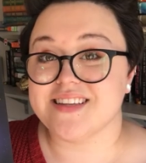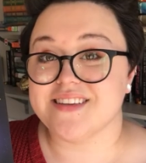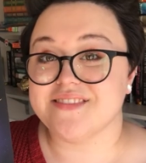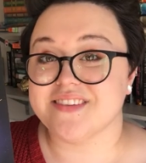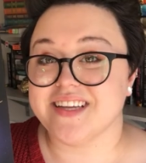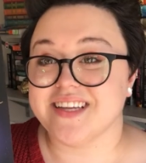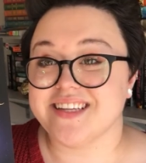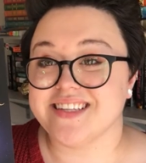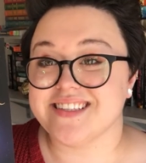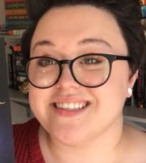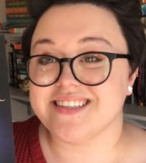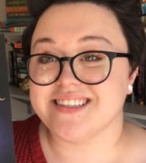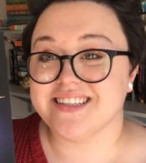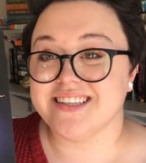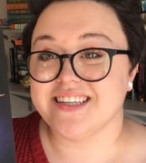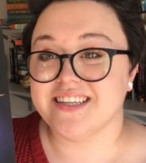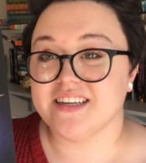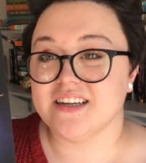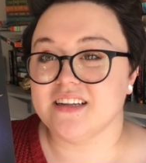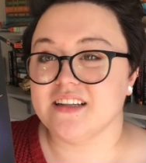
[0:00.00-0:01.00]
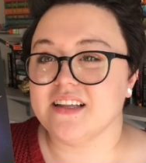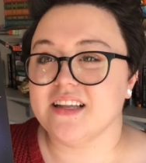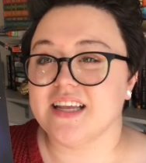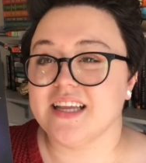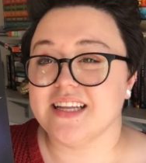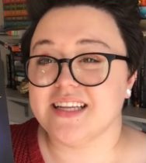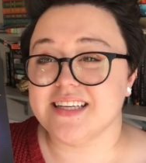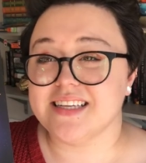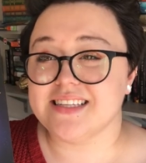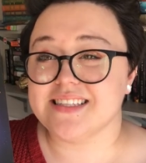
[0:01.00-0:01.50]
of
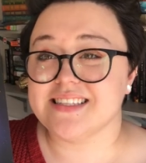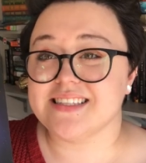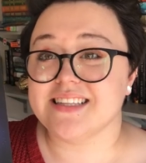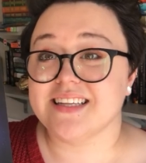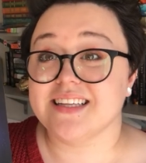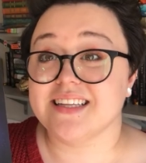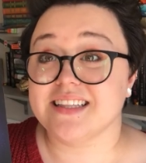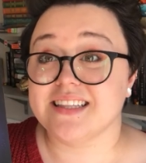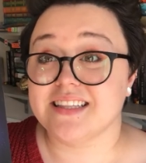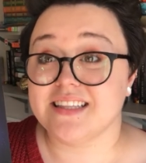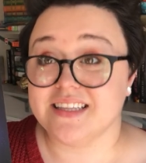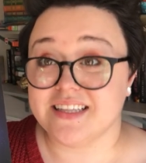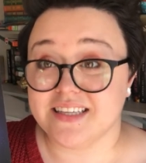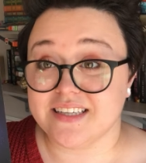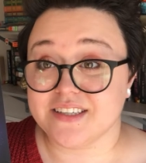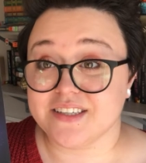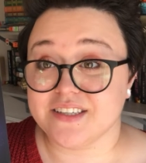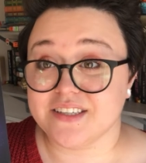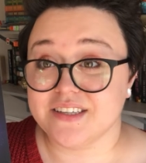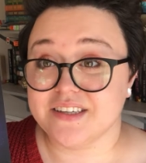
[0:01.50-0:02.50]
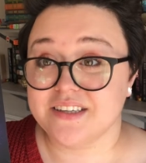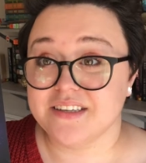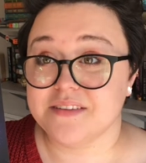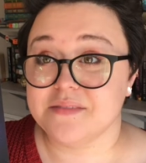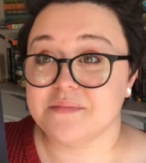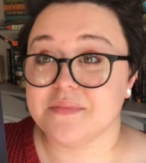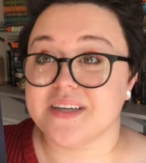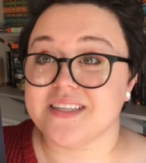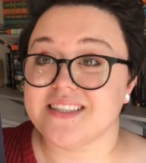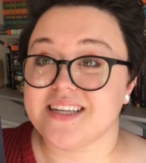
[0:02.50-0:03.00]
Inislear
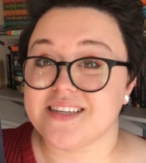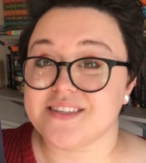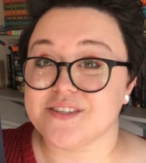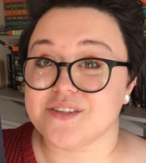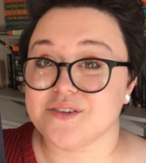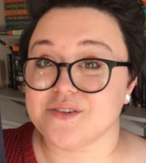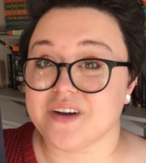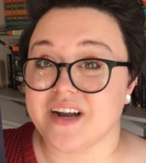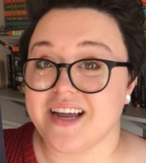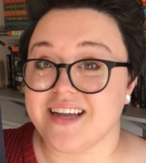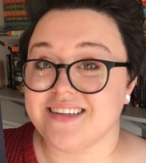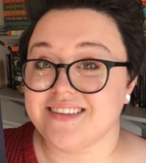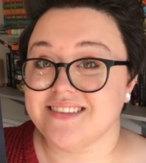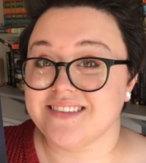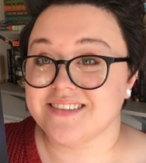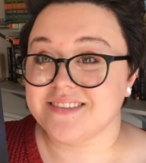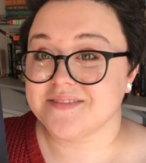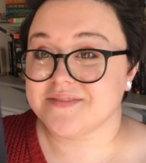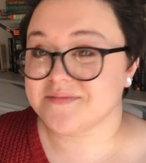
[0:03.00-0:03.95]
by Tessa Grattan.